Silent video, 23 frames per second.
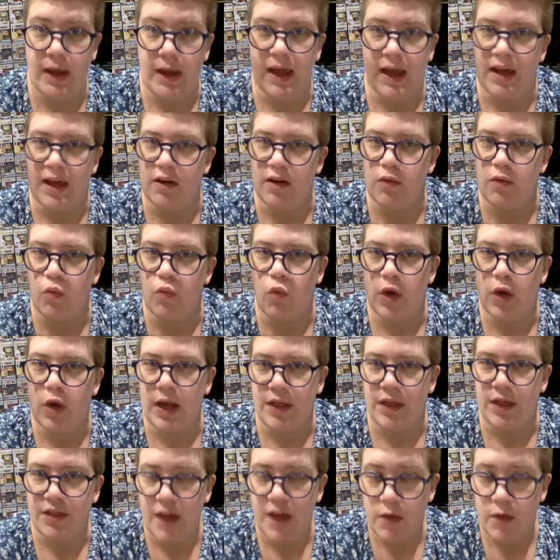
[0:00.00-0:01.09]
and what
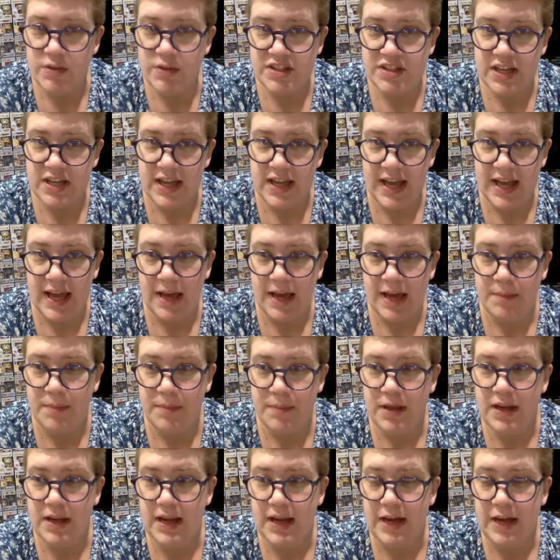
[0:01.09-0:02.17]
I thought was going to
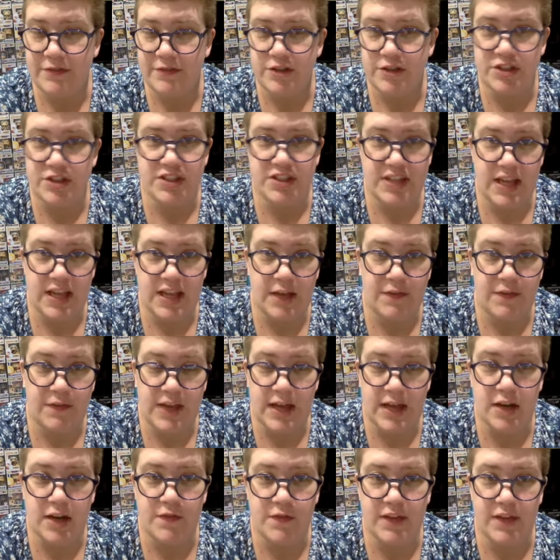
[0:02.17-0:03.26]
happen after seeing the
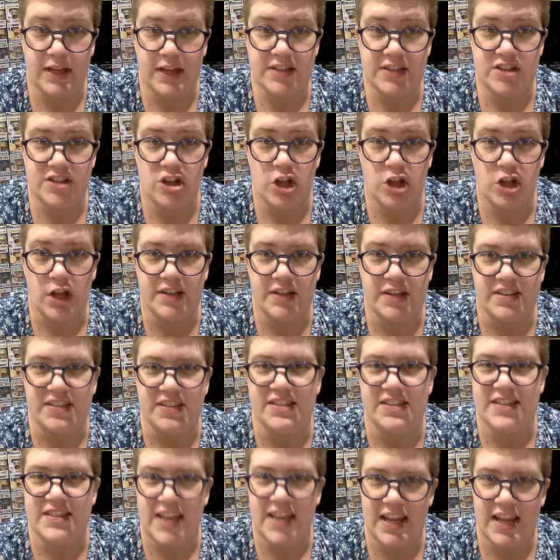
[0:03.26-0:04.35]
end of Against All Odds
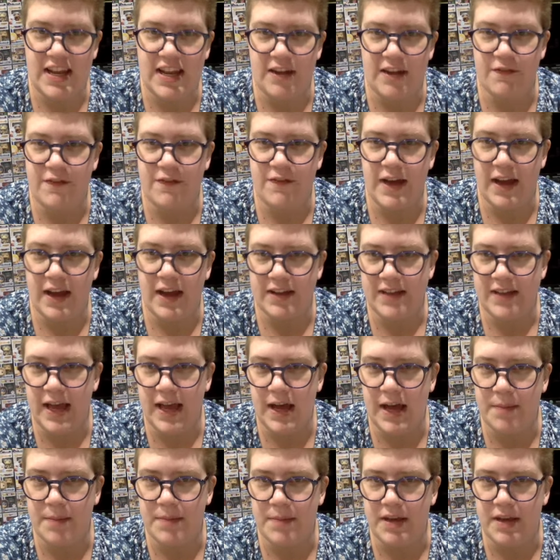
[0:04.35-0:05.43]
did, in fact,
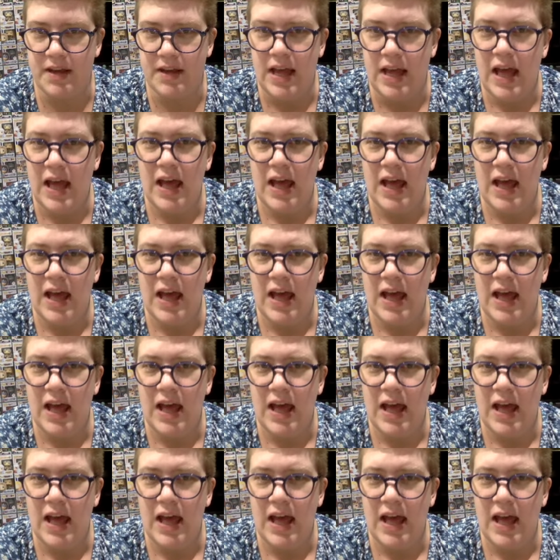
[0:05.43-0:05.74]
happen.